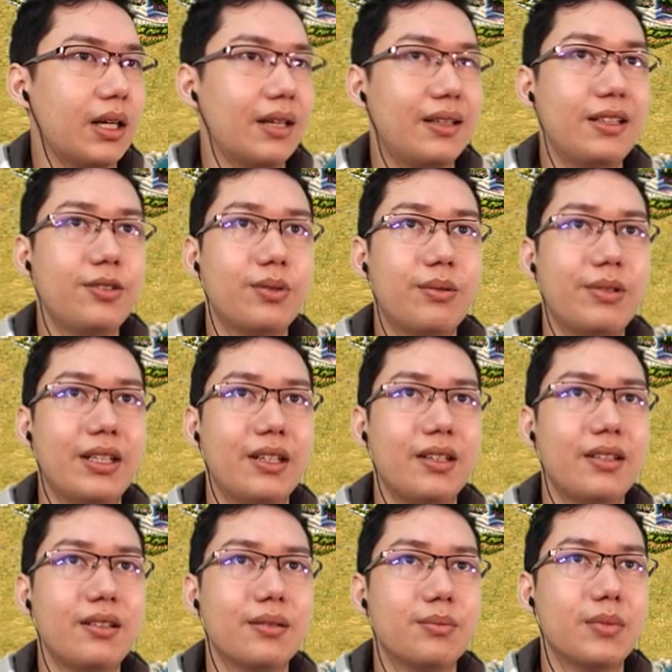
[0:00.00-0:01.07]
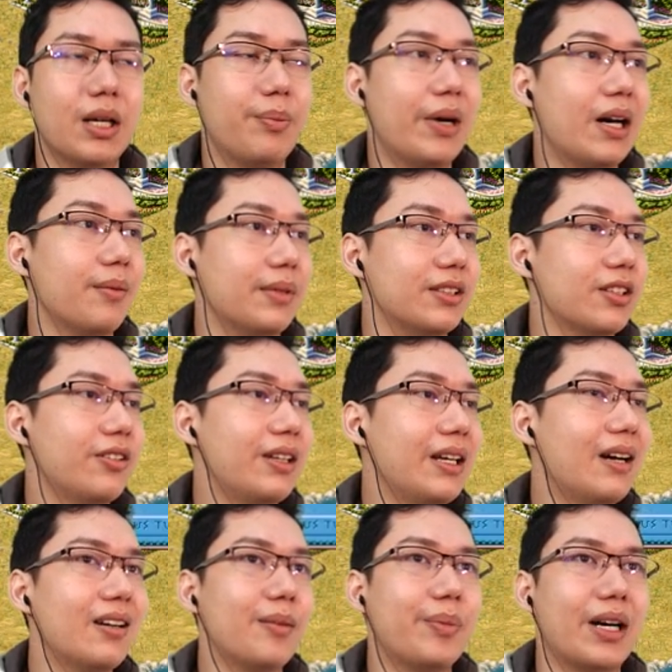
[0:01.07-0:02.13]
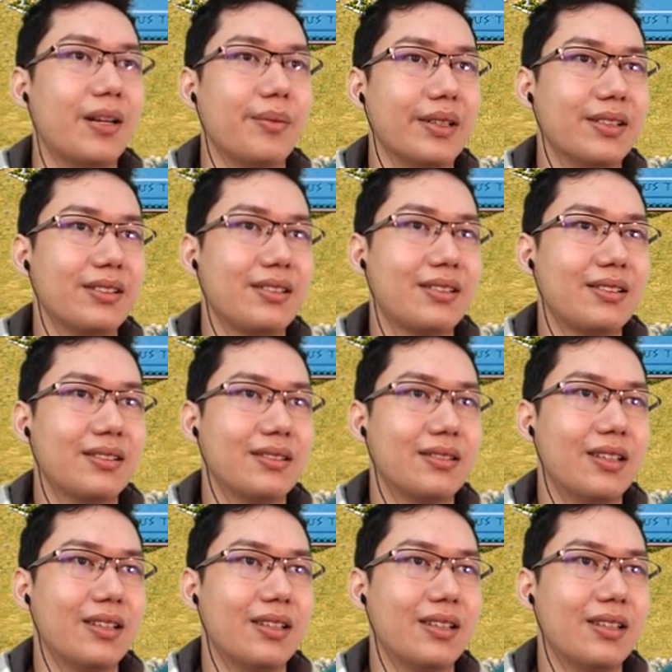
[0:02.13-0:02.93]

Are these what we need? Apartments. Oh, they are apartments.